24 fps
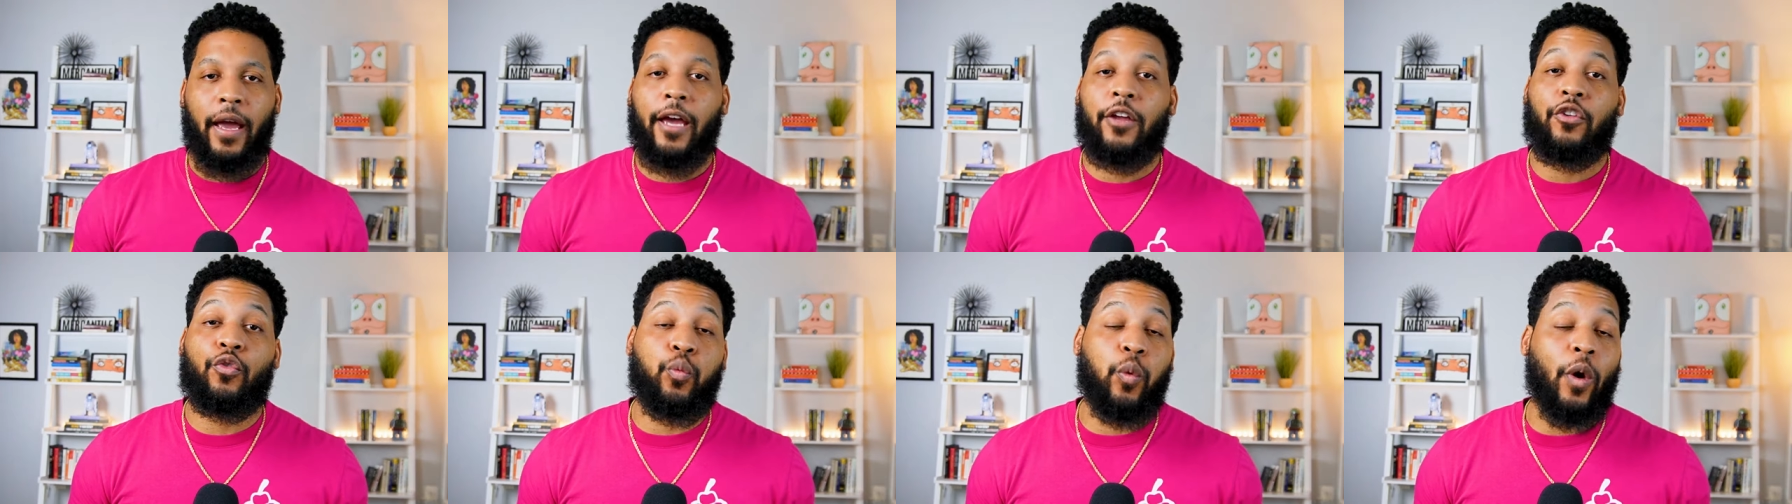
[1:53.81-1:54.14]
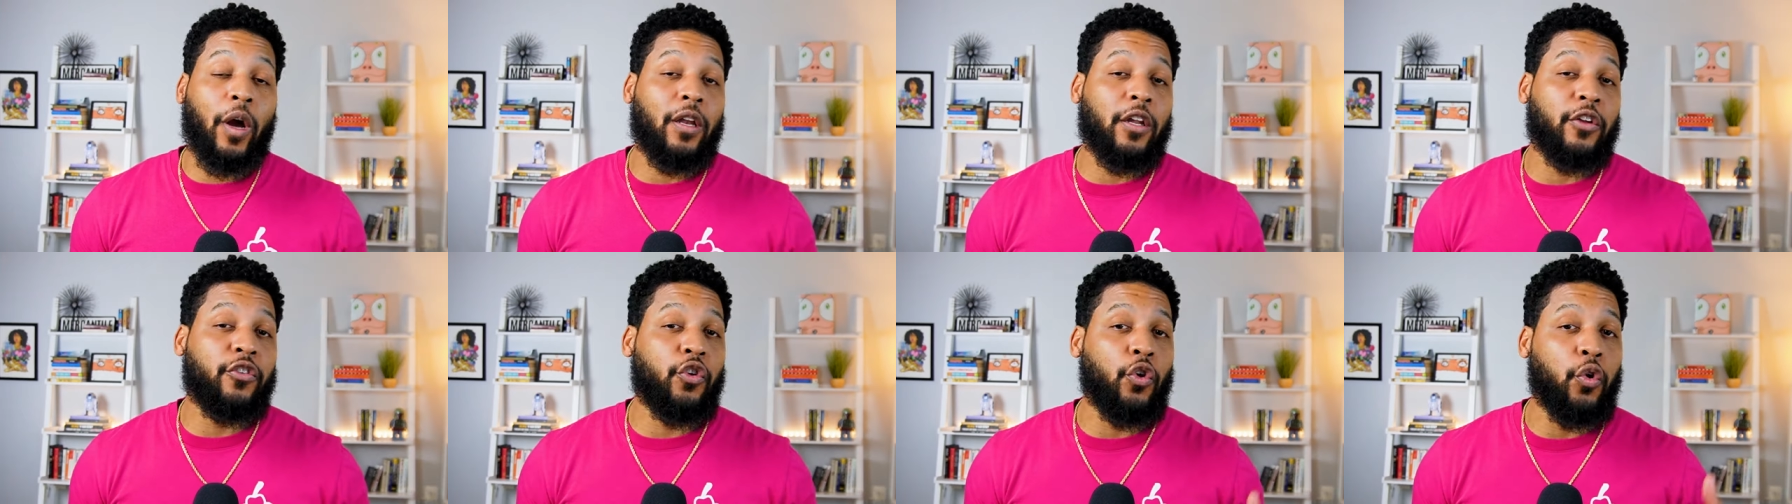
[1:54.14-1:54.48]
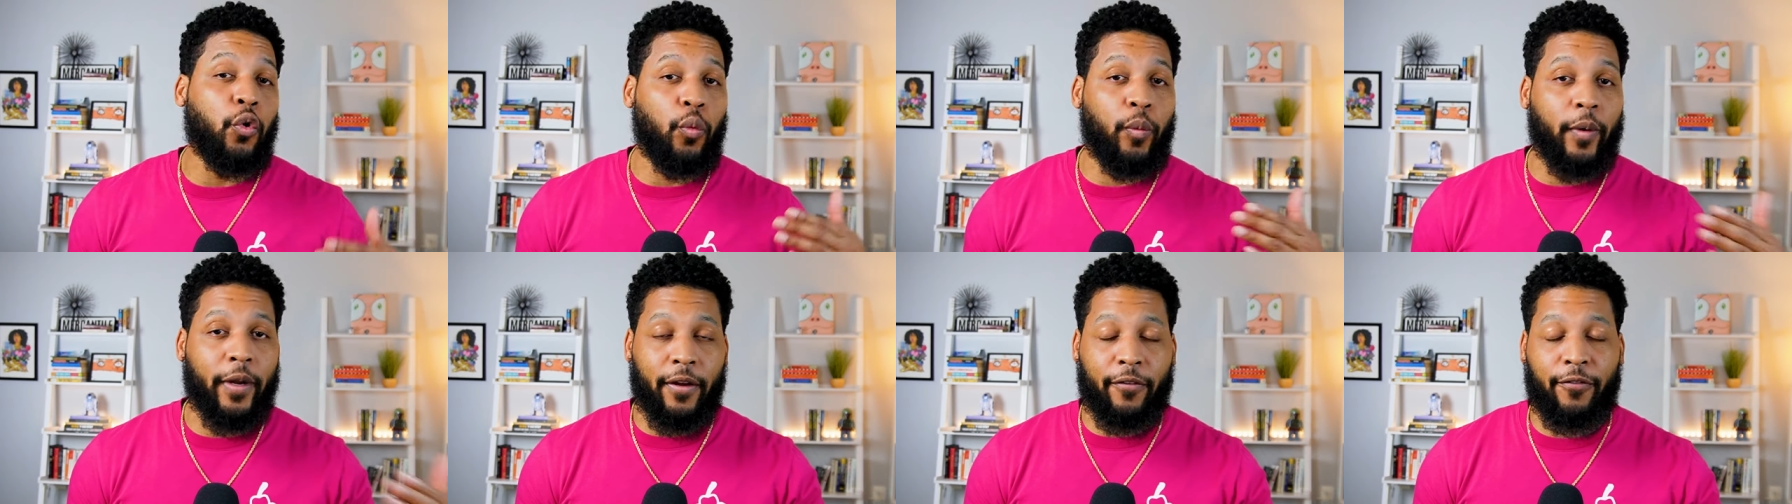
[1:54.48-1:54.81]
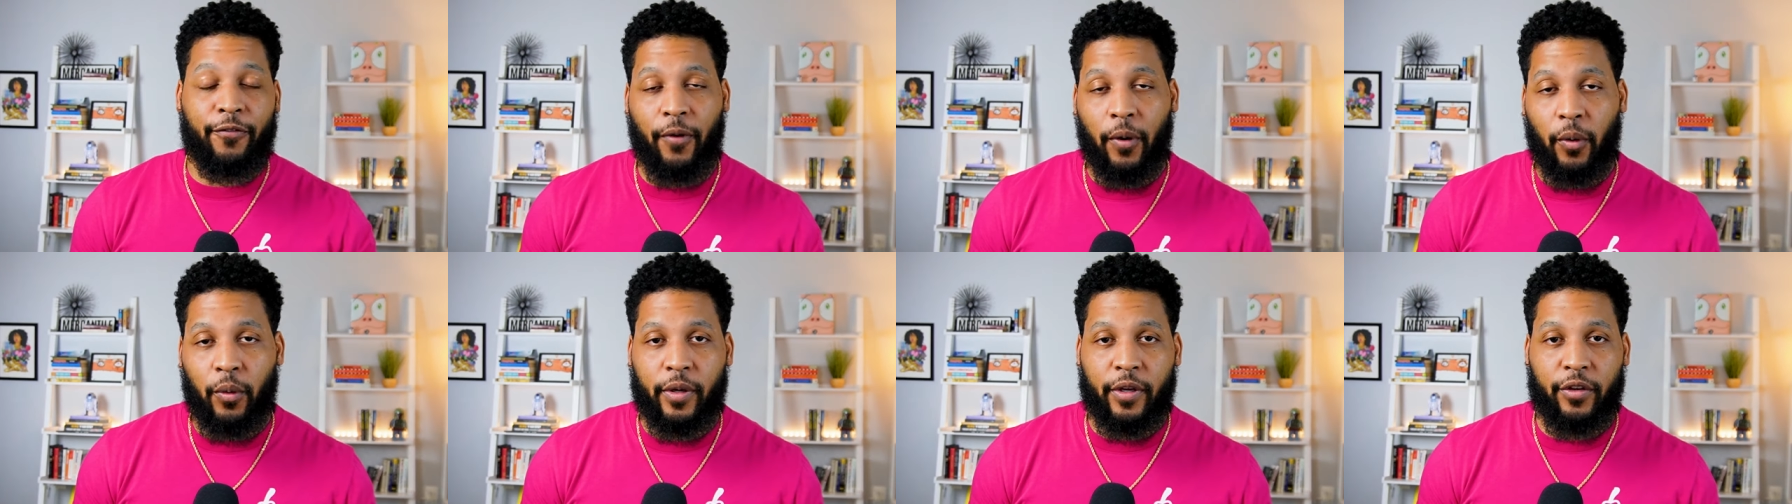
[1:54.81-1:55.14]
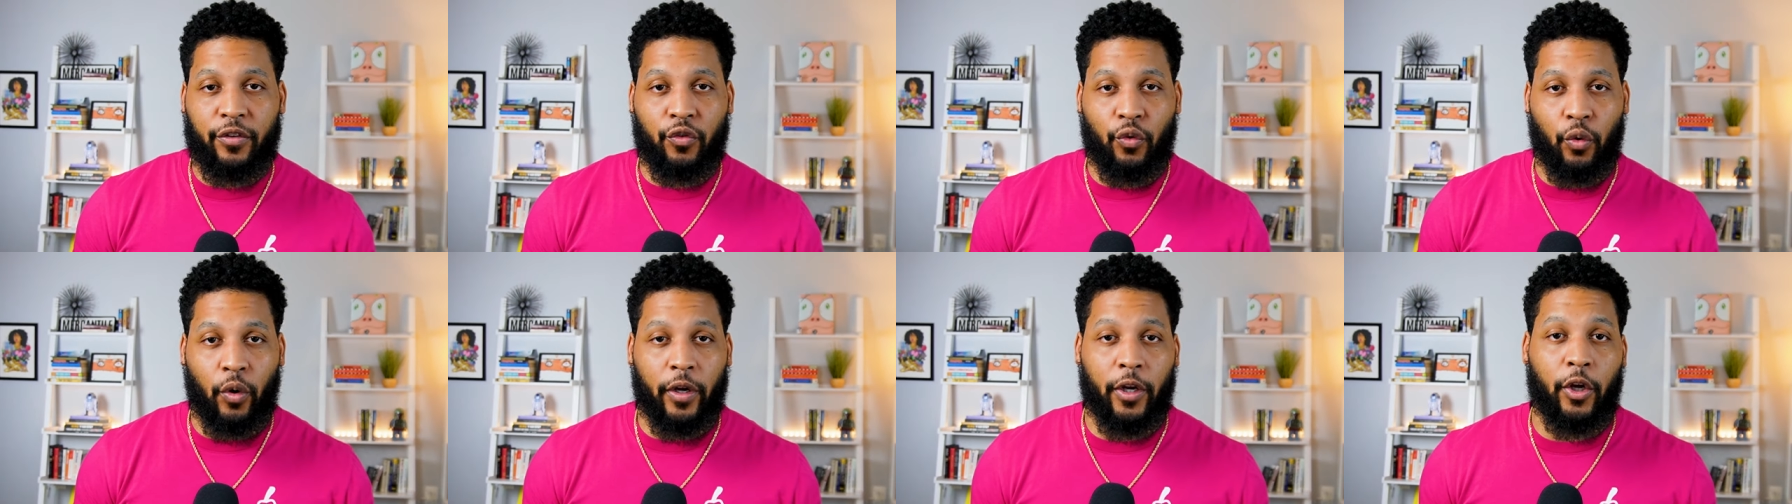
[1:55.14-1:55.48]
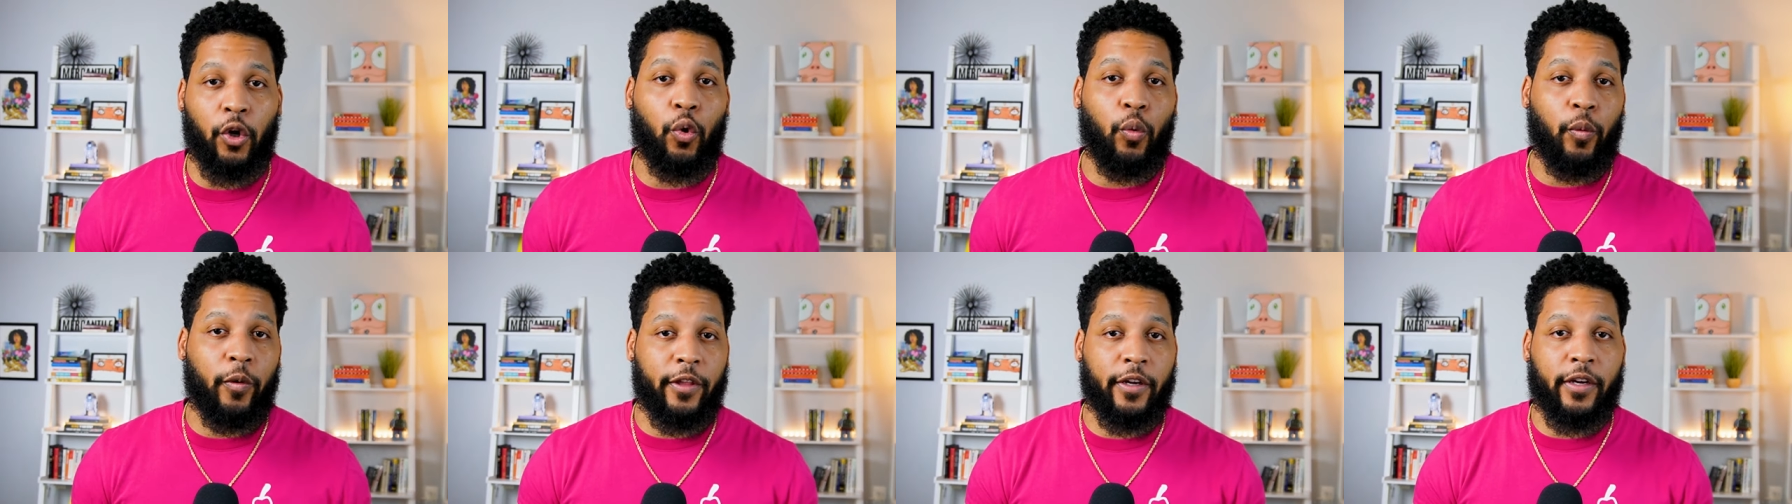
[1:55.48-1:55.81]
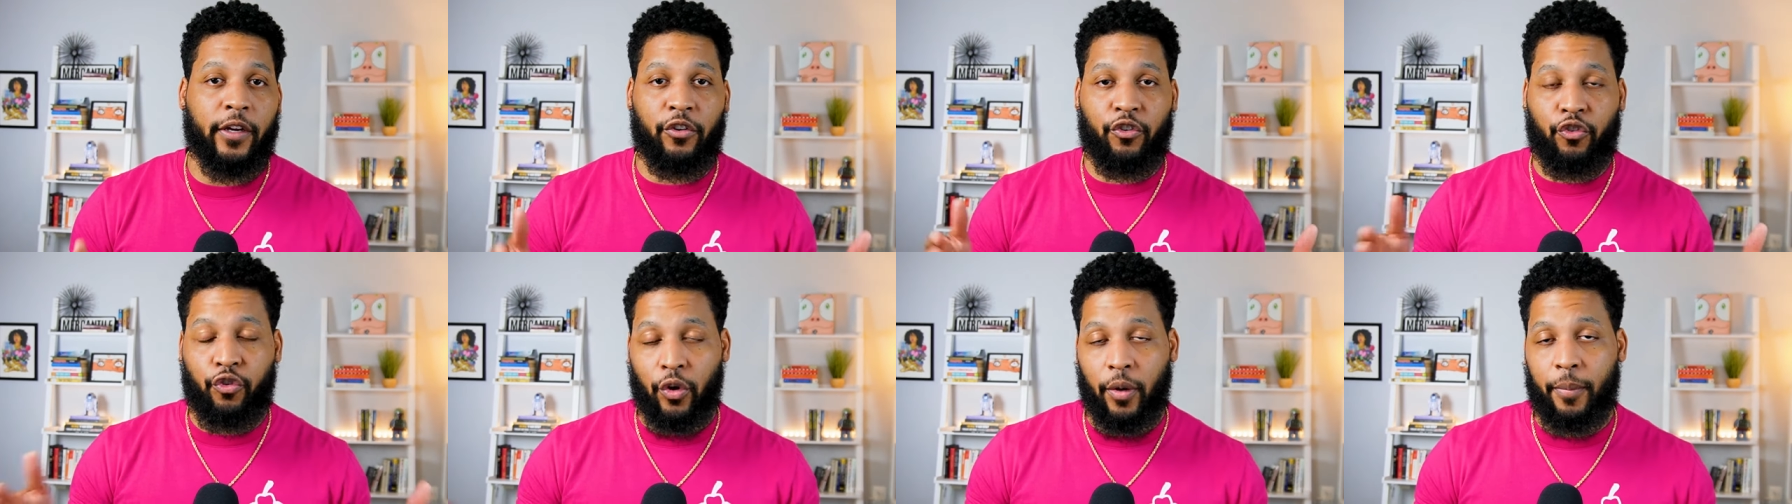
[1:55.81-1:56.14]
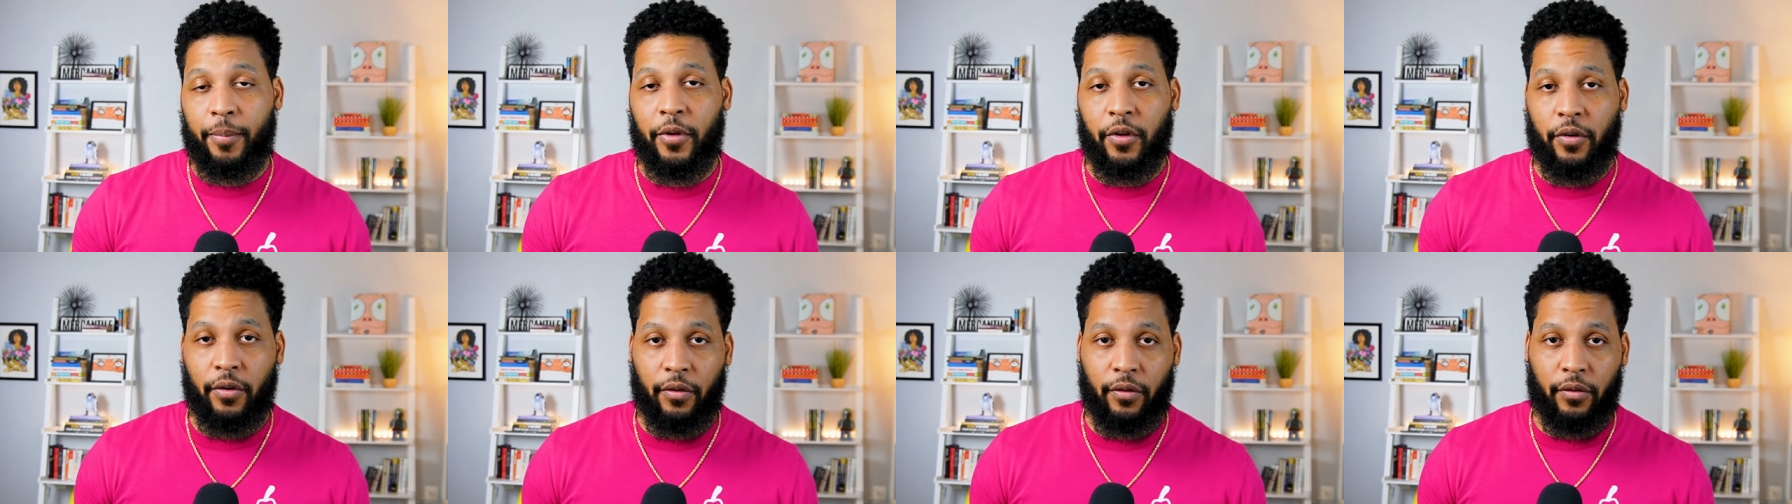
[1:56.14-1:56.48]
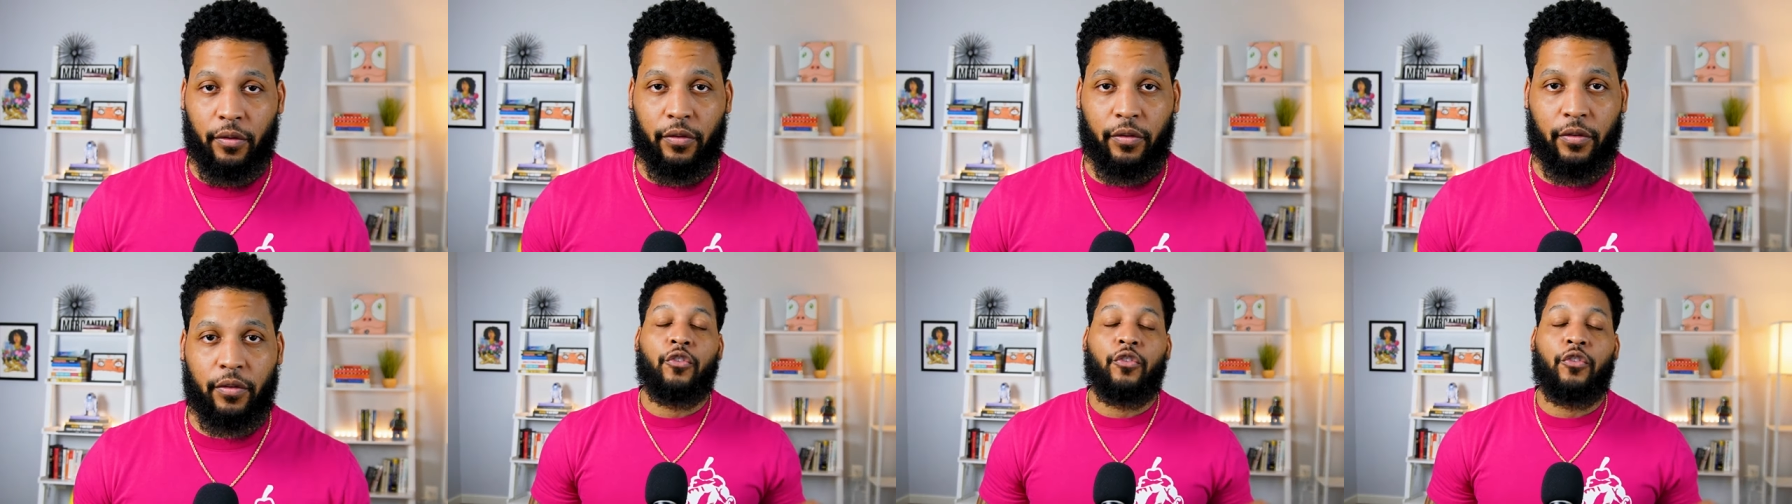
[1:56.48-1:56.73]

as well as who would it focus on and who were the contributors.